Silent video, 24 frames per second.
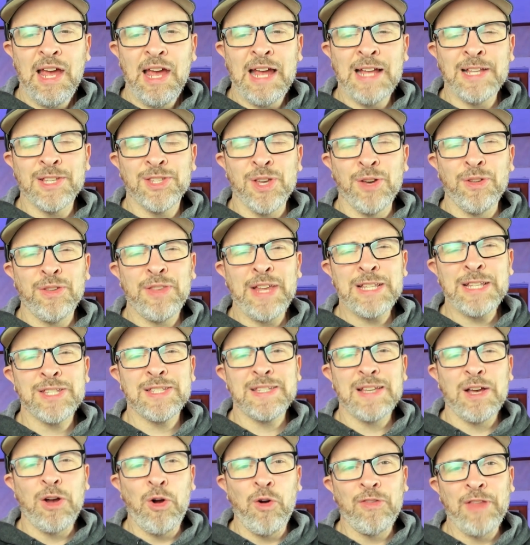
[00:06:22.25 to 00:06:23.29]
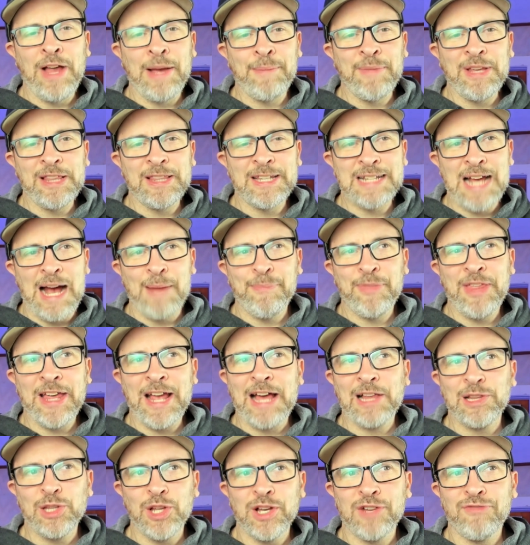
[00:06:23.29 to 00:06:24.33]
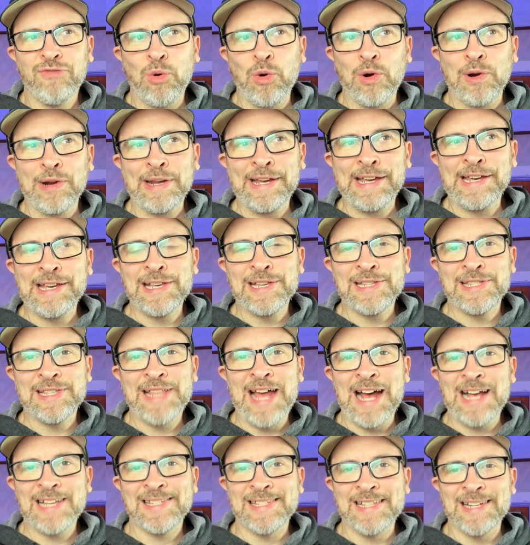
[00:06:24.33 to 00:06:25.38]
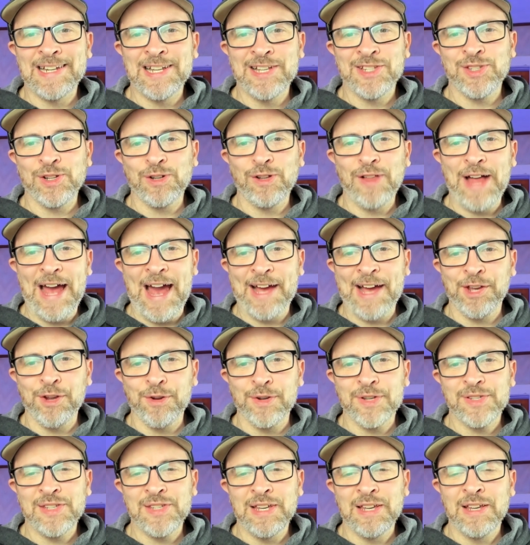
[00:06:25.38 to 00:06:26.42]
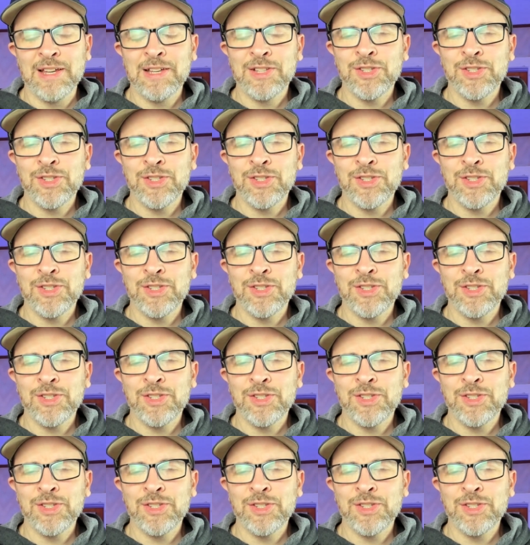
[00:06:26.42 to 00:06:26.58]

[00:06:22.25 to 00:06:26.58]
And so that's, I mean, the top thing I look for is that statistical accuracy.